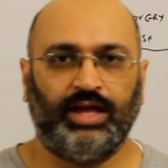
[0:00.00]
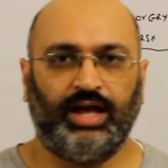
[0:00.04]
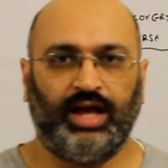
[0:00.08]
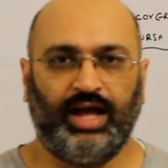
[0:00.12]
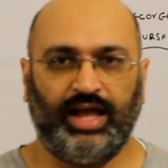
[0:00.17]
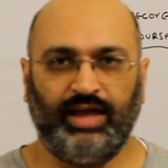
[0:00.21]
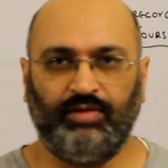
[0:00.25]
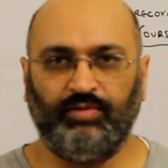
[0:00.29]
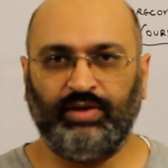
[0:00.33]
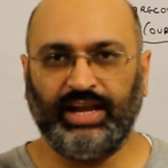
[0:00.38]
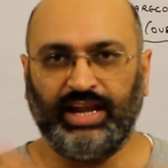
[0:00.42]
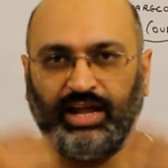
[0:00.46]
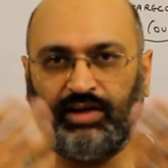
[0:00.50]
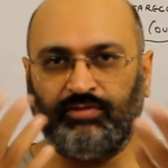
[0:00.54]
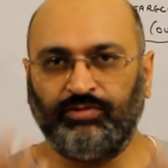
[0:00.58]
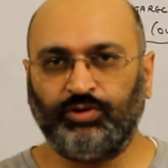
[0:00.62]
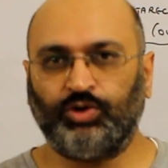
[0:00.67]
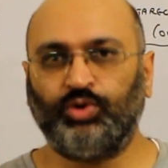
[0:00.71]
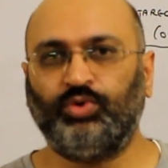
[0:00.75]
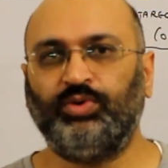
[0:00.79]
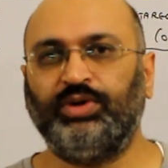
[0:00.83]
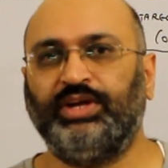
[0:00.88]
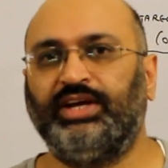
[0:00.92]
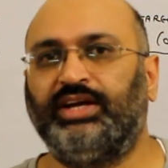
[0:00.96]
I will
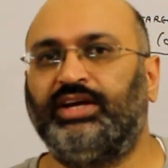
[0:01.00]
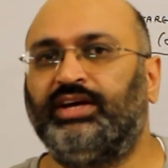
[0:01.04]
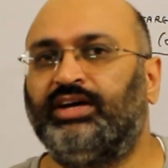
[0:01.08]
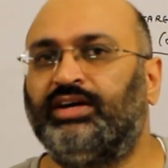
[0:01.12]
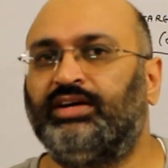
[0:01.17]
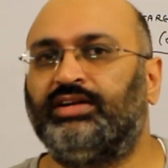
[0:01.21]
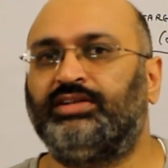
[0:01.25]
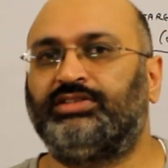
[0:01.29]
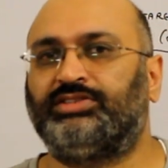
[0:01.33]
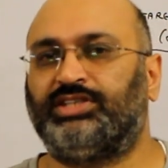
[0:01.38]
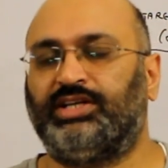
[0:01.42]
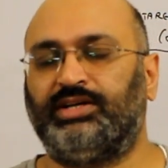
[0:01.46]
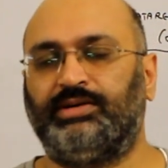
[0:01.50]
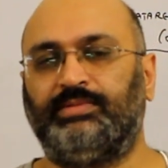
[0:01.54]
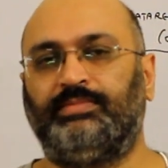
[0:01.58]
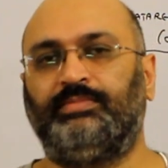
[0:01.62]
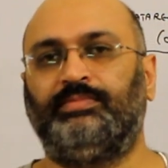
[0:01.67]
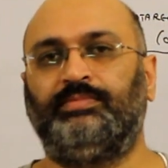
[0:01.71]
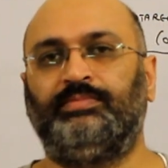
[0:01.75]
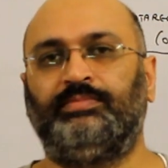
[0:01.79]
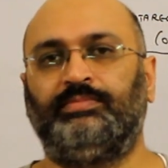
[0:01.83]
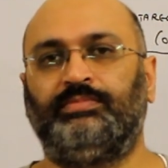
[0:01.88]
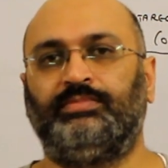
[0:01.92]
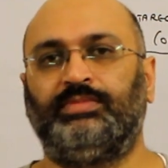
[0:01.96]
love to hear
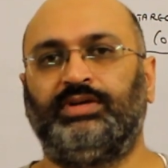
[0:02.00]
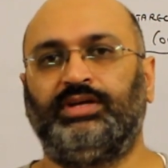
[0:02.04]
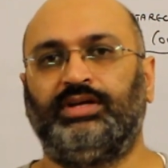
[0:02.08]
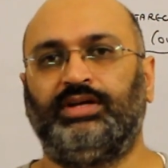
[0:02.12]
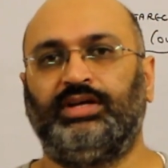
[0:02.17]
some